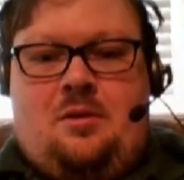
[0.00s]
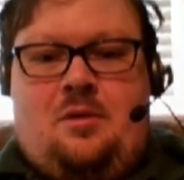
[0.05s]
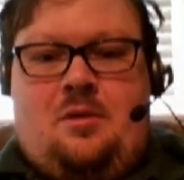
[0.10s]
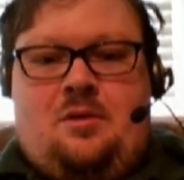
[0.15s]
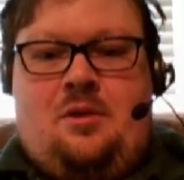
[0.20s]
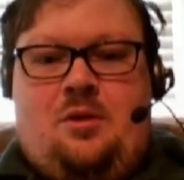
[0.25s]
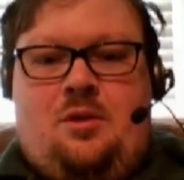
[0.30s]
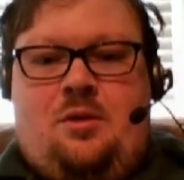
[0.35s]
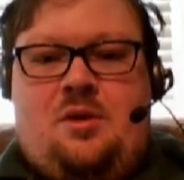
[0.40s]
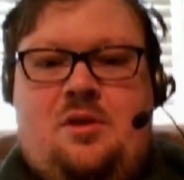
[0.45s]

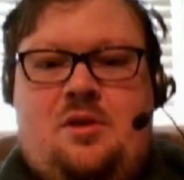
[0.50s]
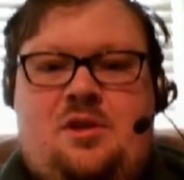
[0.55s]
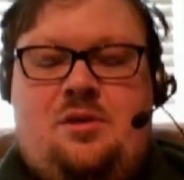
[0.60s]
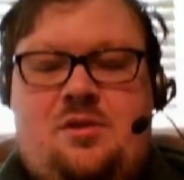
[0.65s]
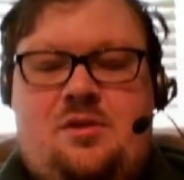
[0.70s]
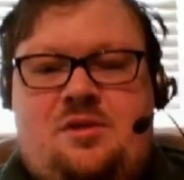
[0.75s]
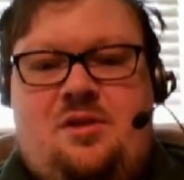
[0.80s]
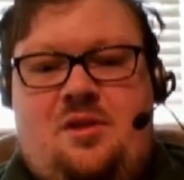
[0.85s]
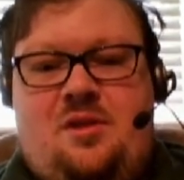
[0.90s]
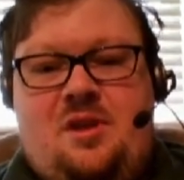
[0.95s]
You can
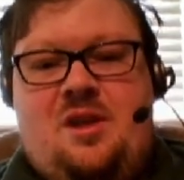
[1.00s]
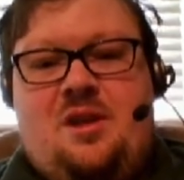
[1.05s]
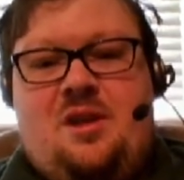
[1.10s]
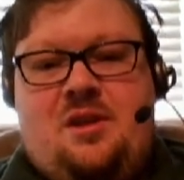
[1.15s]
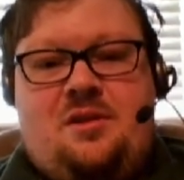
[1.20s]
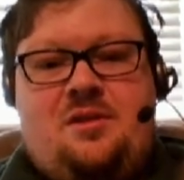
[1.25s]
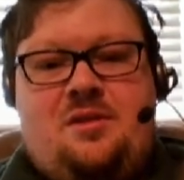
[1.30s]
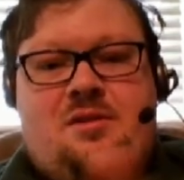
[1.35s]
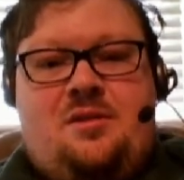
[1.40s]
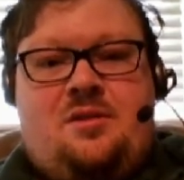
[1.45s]
use
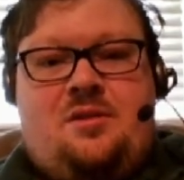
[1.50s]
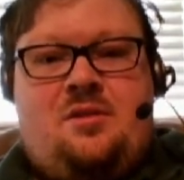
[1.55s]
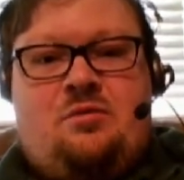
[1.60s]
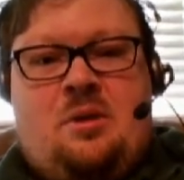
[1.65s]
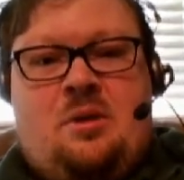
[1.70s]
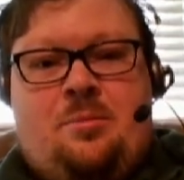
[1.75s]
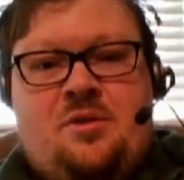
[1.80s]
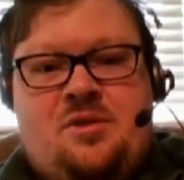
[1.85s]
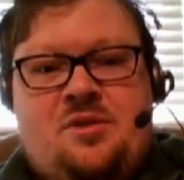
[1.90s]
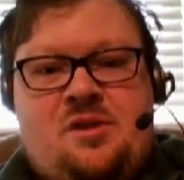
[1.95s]
this to
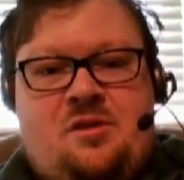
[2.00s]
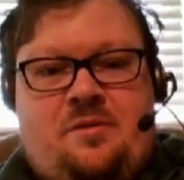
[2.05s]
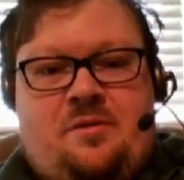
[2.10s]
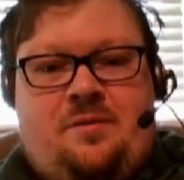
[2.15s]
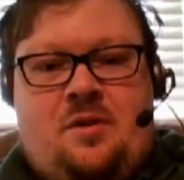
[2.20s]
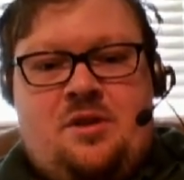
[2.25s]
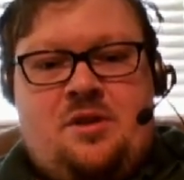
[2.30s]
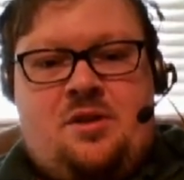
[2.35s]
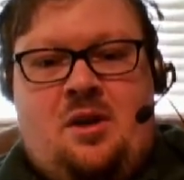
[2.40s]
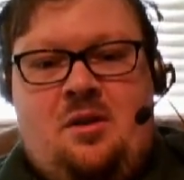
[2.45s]
represent the
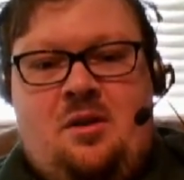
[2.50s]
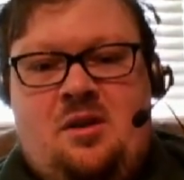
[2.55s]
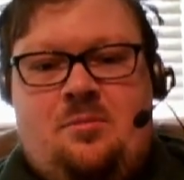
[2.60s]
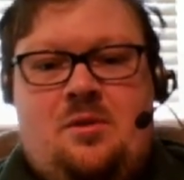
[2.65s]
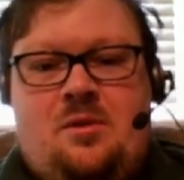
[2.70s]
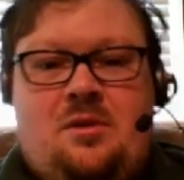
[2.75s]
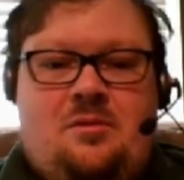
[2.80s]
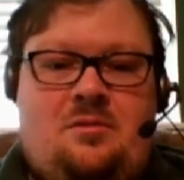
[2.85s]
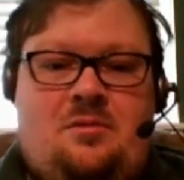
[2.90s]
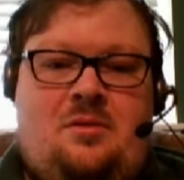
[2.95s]
first
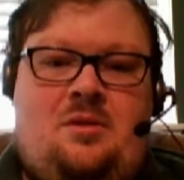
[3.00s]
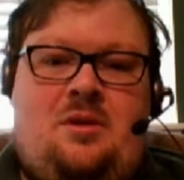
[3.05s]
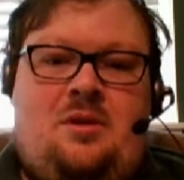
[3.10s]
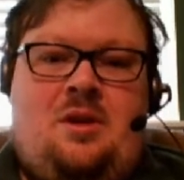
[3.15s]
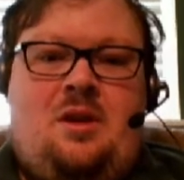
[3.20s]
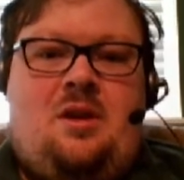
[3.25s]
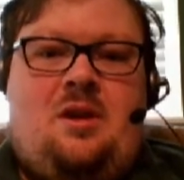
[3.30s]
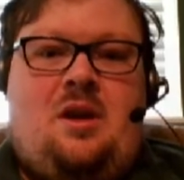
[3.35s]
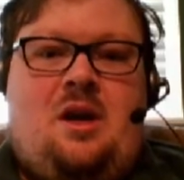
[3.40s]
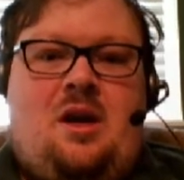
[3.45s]
argument.
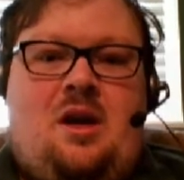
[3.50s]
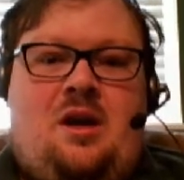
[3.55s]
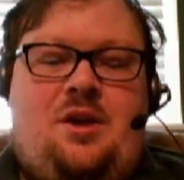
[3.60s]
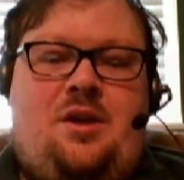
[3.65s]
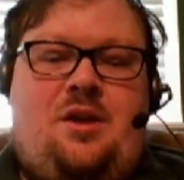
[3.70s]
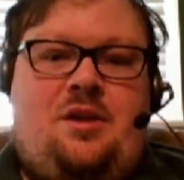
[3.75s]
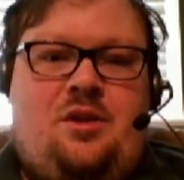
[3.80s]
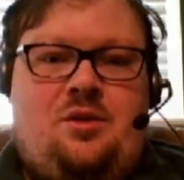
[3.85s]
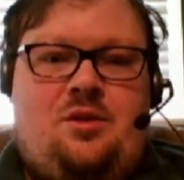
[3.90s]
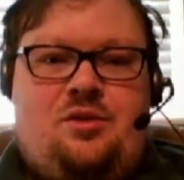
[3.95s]
You
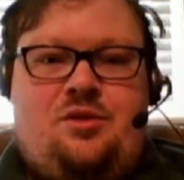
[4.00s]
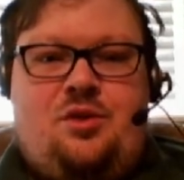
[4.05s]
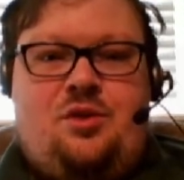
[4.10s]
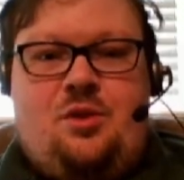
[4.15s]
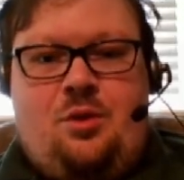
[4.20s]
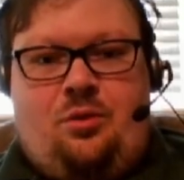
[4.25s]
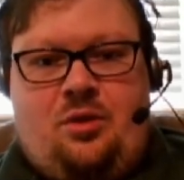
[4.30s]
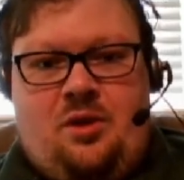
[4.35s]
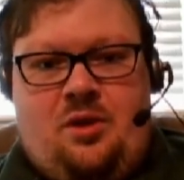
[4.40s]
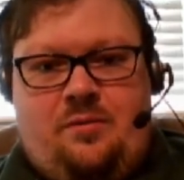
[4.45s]
can use
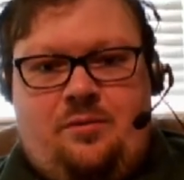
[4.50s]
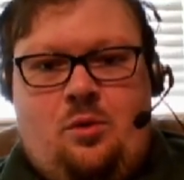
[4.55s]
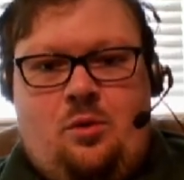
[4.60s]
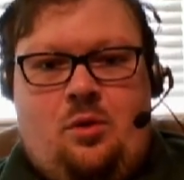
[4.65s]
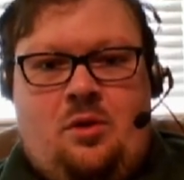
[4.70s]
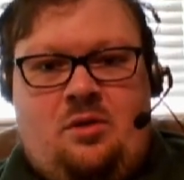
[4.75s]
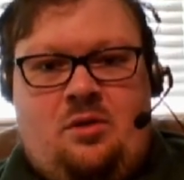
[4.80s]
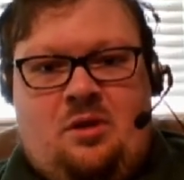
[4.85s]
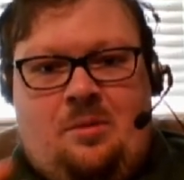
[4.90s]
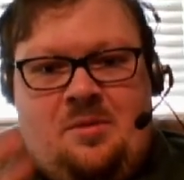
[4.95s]
2, 3,
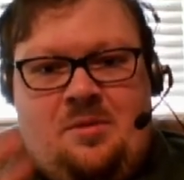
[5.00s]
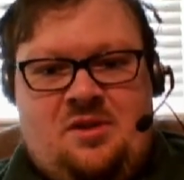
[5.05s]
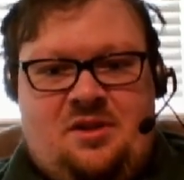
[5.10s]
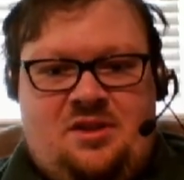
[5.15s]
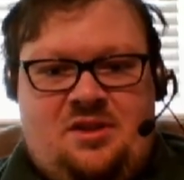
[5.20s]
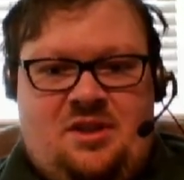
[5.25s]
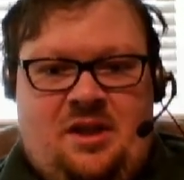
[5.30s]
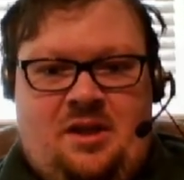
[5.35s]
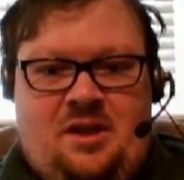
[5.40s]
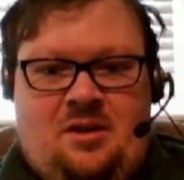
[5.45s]
4 to represent the
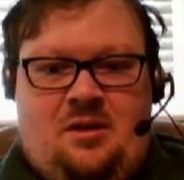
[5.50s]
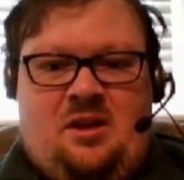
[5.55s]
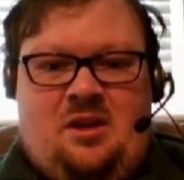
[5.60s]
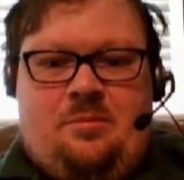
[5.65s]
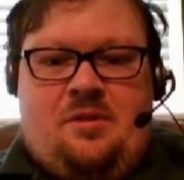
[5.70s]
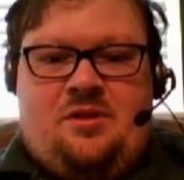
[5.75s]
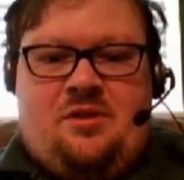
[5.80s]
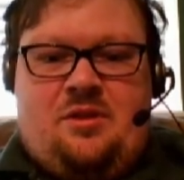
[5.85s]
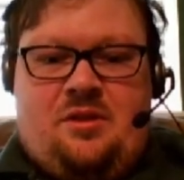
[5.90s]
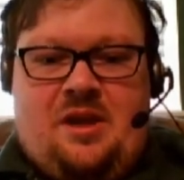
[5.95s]
second
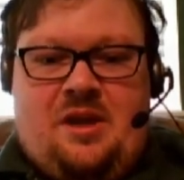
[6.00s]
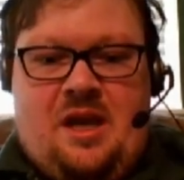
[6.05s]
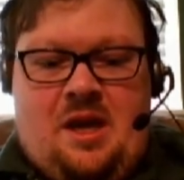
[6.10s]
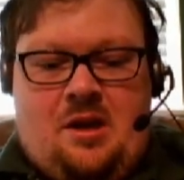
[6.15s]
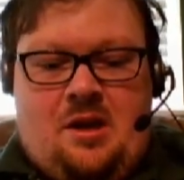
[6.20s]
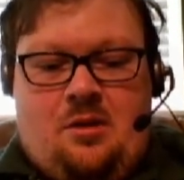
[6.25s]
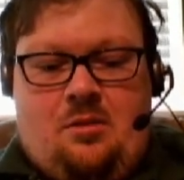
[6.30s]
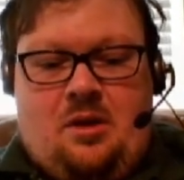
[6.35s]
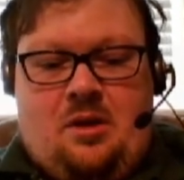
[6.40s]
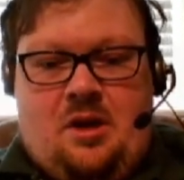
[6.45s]
argument. So
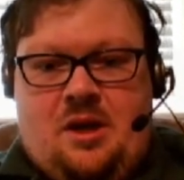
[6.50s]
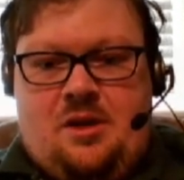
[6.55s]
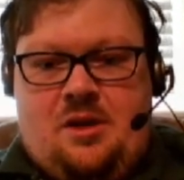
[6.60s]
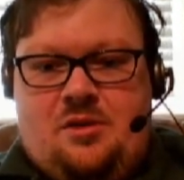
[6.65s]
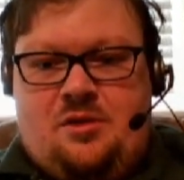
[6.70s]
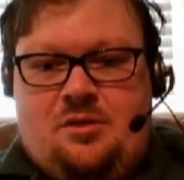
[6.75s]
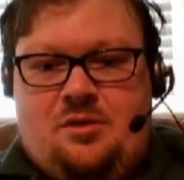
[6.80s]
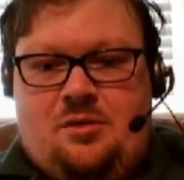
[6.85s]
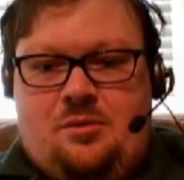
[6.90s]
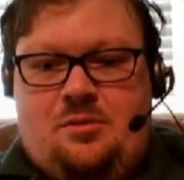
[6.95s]
now I
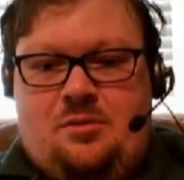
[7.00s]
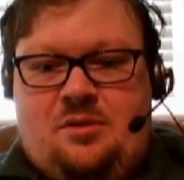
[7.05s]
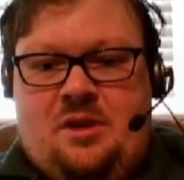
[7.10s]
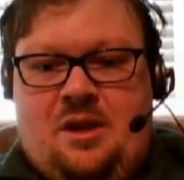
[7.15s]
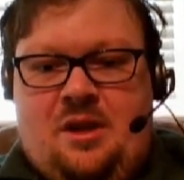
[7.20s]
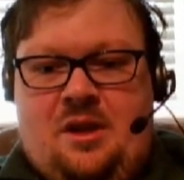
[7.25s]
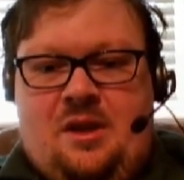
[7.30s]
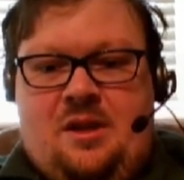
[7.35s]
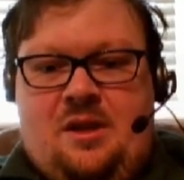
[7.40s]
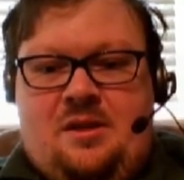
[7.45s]
do
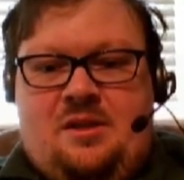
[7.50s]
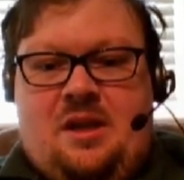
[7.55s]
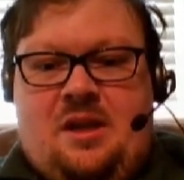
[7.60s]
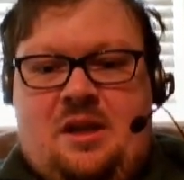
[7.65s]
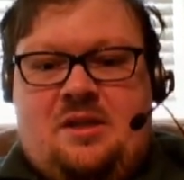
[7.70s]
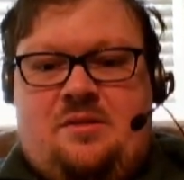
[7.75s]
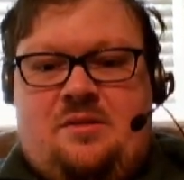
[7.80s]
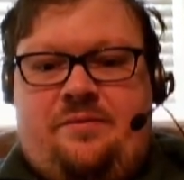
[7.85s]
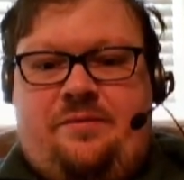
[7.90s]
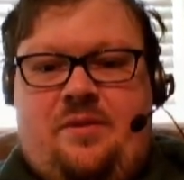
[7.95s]

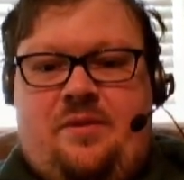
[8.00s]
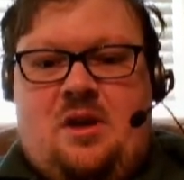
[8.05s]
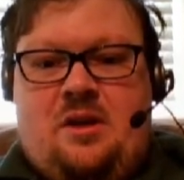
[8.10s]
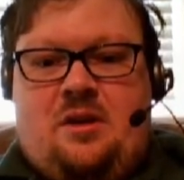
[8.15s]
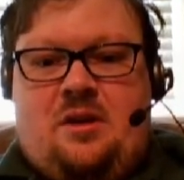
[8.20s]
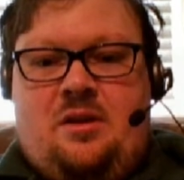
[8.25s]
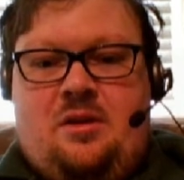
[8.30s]
test func